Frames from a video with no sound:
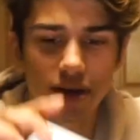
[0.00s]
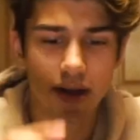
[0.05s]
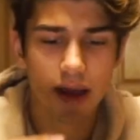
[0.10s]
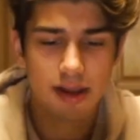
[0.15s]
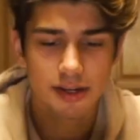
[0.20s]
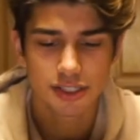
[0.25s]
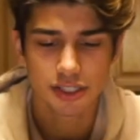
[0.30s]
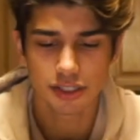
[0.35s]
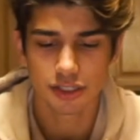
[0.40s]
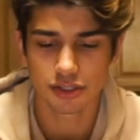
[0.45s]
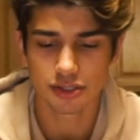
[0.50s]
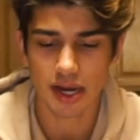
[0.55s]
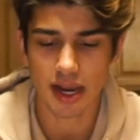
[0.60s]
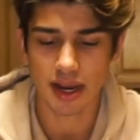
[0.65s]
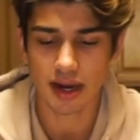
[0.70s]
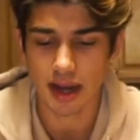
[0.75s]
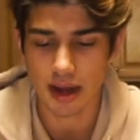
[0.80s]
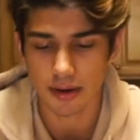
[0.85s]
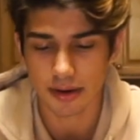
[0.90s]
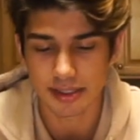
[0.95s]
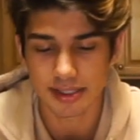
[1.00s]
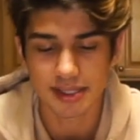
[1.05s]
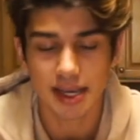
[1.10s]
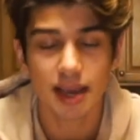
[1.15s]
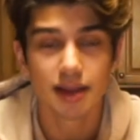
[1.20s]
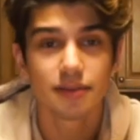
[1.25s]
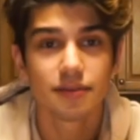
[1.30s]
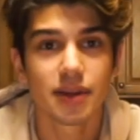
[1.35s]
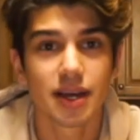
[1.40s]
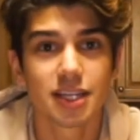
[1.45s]
I should try it out. It's
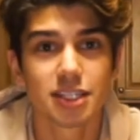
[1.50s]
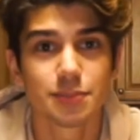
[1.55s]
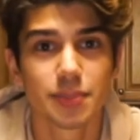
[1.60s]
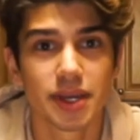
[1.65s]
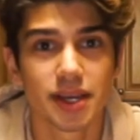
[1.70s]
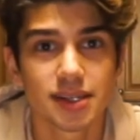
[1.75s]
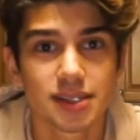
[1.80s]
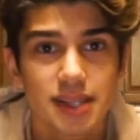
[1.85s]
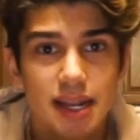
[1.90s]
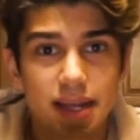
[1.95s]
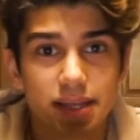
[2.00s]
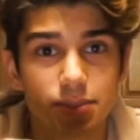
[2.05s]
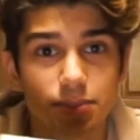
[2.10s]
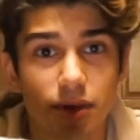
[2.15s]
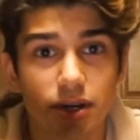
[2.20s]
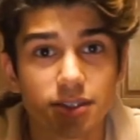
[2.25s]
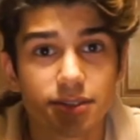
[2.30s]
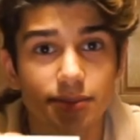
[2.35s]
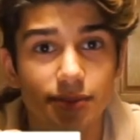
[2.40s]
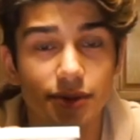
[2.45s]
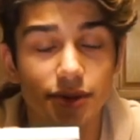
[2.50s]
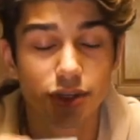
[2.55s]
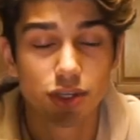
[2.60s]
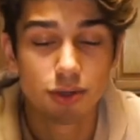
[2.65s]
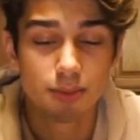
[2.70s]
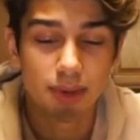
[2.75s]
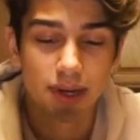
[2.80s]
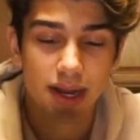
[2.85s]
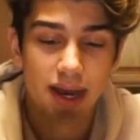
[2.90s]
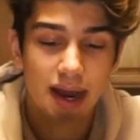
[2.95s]
kind of nice because it has multiple
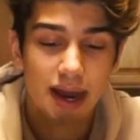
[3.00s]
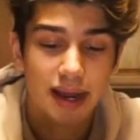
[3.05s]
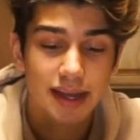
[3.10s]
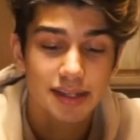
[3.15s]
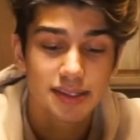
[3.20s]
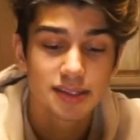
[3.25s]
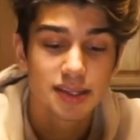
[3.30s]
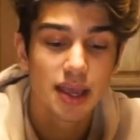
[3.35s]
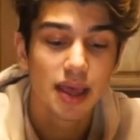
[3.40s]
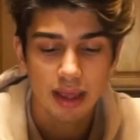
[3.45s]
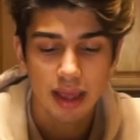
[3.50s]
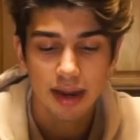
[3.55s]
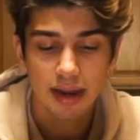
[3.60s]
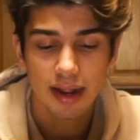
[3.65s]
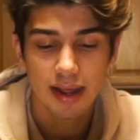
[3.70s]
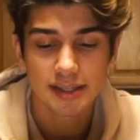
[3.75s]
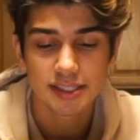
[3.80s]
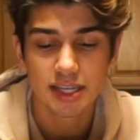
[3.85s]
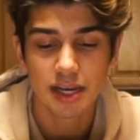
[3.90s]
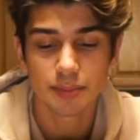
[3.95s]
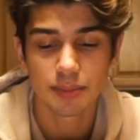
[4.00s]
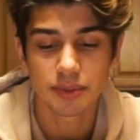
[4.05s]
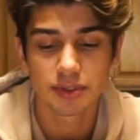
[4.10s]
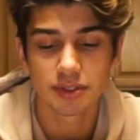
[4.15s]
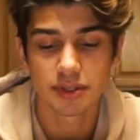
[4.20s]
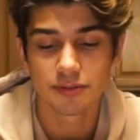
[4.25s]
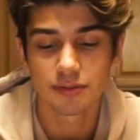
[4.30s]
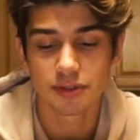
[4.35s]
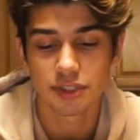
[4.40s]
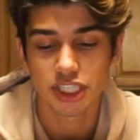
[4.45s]
human hides, and it has a couple of
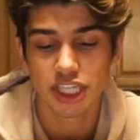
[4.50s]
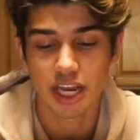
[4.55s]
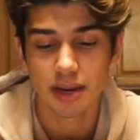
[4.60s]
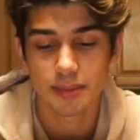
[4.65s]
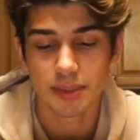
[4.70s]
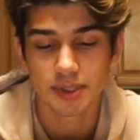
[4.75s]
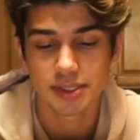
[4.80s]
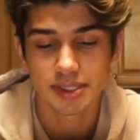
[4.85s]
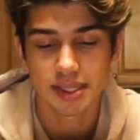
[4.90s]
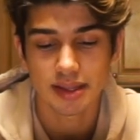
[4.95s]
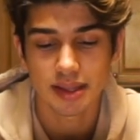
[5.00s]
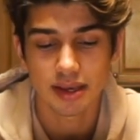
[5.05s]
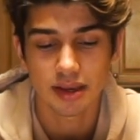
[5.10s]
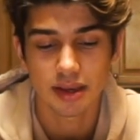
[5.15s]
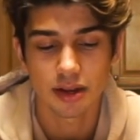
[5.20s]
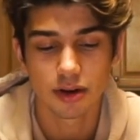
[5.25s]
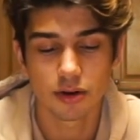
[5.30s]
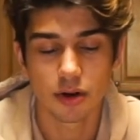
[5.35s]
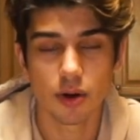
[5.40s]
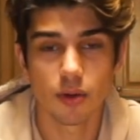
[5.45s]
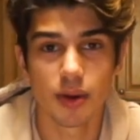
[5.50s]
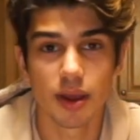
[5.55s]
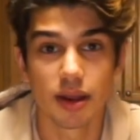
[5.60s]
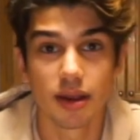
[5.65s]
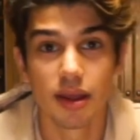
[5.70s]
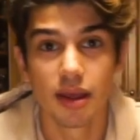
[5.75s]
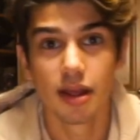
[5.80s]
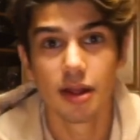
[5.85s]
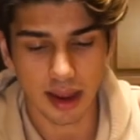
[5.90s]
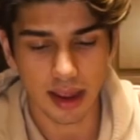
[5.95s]
different chambers that they could grow
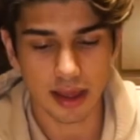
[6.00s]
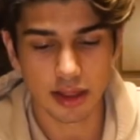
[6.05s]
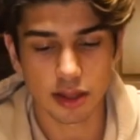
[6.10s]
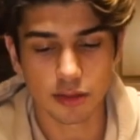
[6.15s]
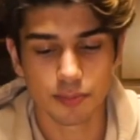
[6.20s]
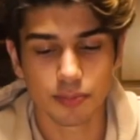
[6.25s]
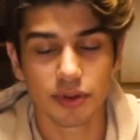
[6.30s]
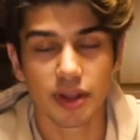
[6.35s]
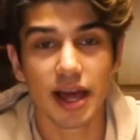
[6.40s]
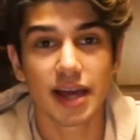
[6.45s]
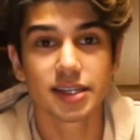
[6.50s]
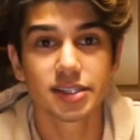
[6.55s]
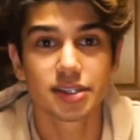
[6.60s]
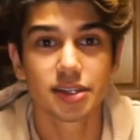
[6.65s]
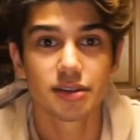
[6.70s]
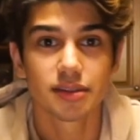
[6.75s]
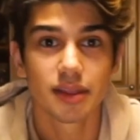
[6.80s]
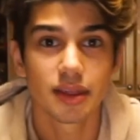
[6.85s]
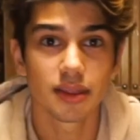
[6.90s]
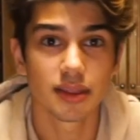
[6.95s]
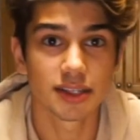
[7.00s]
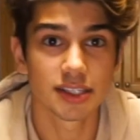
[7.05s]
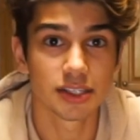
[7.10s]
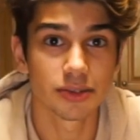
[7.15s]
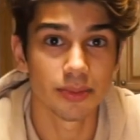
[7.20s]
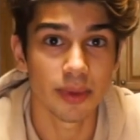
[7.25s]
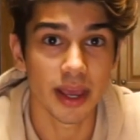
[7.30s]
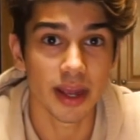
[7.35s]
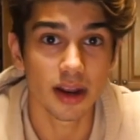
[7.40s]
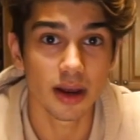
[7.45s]
in. And the plaster that this
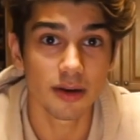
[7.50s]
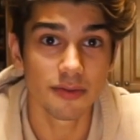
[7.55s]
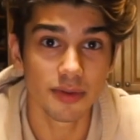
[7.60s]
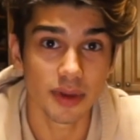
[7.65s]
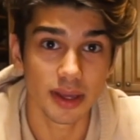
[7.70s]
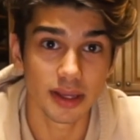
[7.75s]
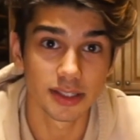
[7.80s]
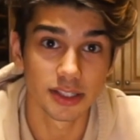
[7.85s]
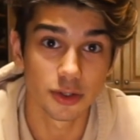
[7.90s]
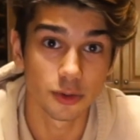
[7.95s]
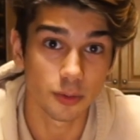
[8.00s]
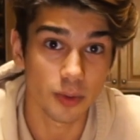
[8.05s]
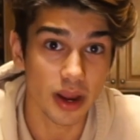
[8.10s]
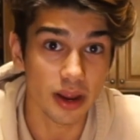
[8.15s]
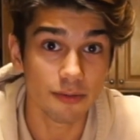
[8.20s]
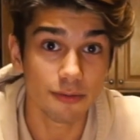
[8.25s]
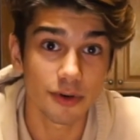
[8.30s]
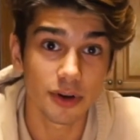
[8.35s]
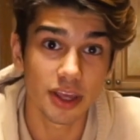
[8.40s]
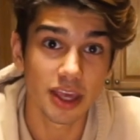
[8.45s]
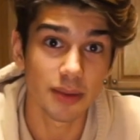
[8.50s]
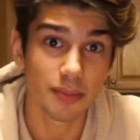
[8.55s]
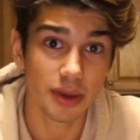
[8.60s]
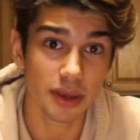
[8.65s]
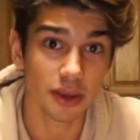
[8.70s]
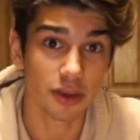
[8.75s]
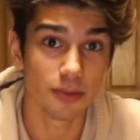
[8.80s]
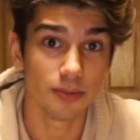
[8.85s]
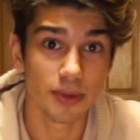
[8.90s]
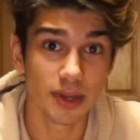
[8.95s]
is made of is great for
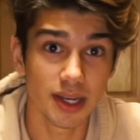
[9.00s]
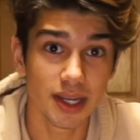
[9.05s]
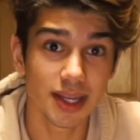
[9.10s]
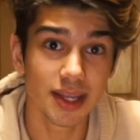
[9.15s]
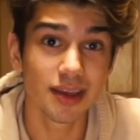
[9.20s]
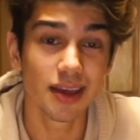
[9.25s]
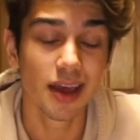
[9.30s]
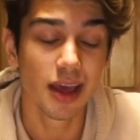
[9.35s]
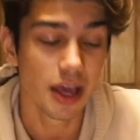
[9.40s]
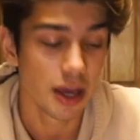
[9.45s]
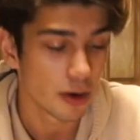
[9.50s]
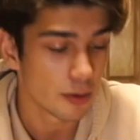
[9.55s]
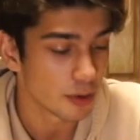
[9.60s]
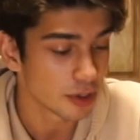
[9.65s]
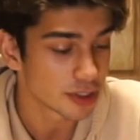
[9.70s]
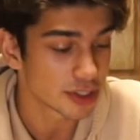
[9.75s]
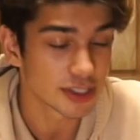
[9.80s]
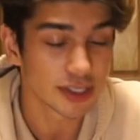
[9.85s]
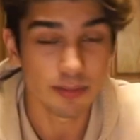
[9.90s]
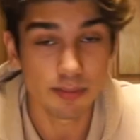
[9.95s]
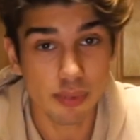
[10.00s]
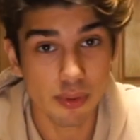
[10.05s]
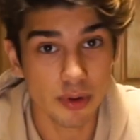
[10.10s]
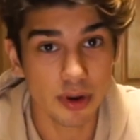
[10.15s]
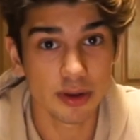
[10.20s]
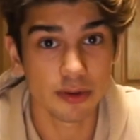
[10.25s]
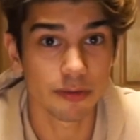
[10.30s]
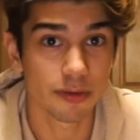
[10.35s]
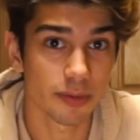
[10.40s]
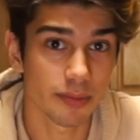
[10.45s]
keeping humidity, which is
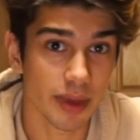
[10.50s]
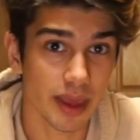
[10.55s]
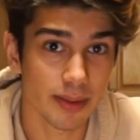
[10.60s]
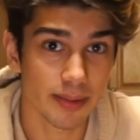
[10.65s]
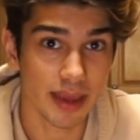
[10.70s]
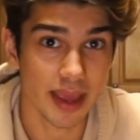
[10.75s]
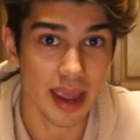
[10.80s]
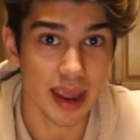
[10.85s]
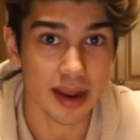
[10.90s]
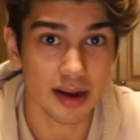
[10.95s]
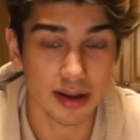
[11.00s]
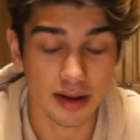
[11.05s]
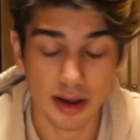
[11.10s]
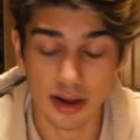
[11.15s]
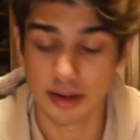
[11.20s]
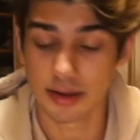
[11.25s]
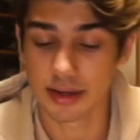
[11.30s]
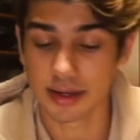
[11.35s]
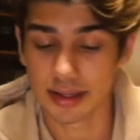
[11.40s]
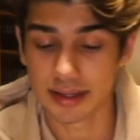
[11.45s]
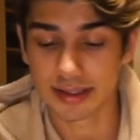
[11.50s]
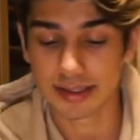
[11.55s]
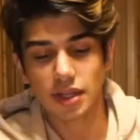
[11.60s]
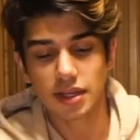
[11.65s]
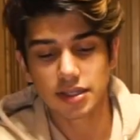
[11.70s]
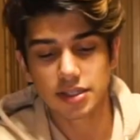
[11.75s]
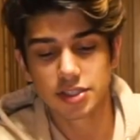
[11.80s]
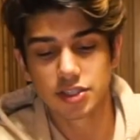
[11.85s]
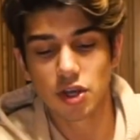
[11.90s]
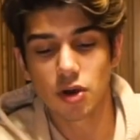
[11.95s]
important for baby ant colonies.
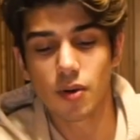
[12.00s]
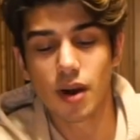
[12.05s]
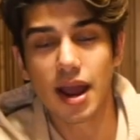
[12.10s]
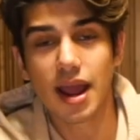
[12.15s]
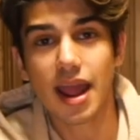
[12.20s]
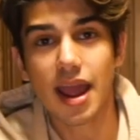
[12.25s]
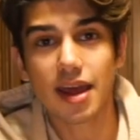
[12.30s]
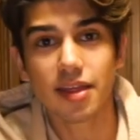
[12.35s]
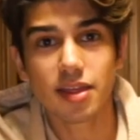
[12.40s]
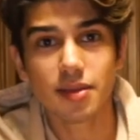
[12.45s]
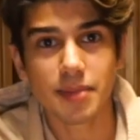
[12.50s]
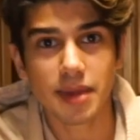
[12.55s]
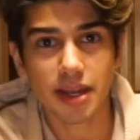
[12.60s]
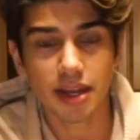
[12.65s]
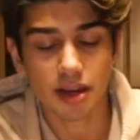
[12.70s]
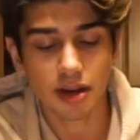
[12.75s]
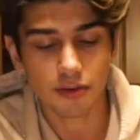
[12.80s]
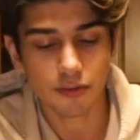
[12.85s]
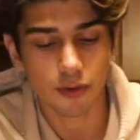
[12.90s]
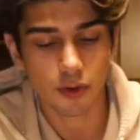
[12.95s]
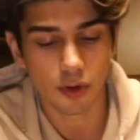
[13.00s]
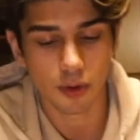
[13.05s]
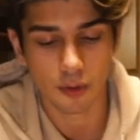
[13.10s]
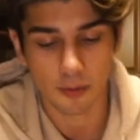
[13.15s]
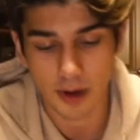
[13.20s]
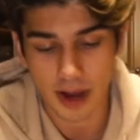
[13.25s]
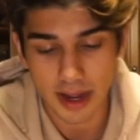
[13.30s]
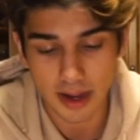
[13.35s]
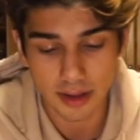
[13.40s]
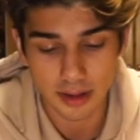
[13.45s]
So I had them in here for a
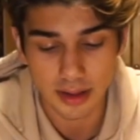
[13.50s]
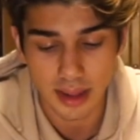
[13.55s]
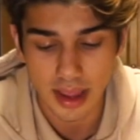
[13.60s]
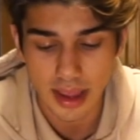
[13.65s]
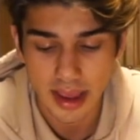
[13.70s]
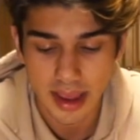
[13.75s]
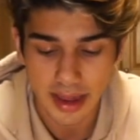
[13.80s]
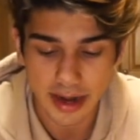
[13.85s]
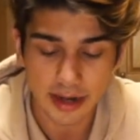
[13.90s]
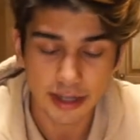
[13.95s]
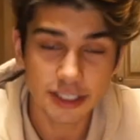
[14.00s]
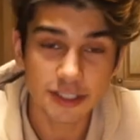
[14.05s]
while, and I was